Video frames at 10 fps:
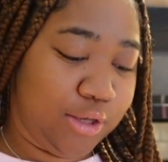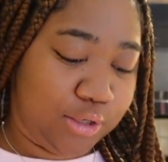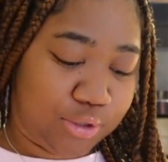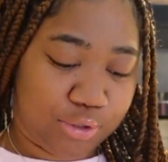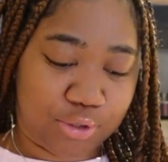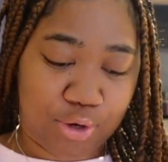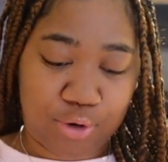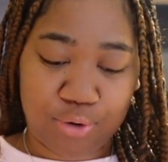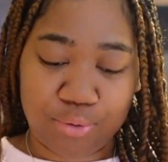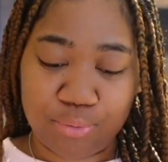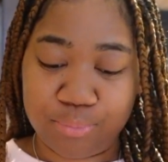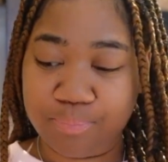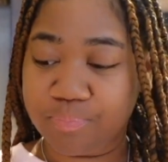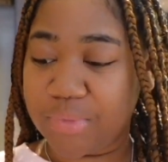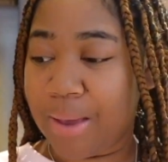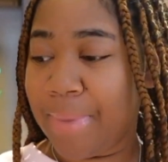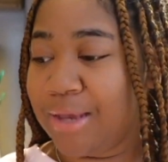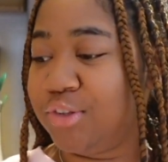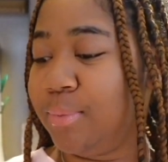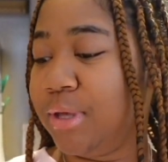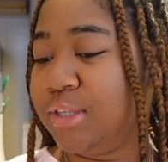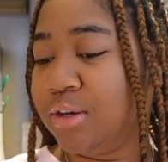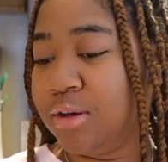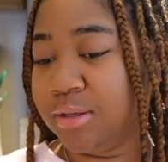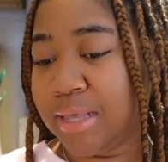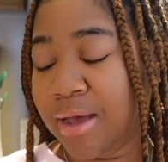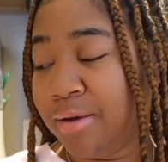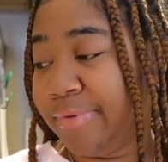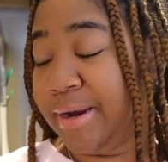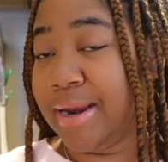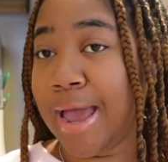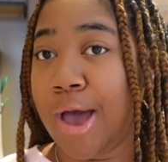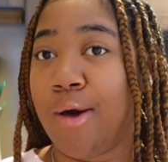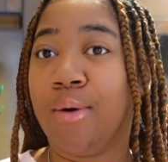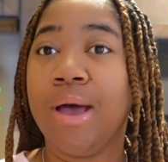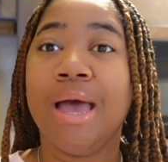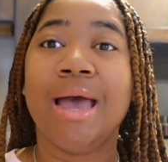So I'm actually about to cook that up right now.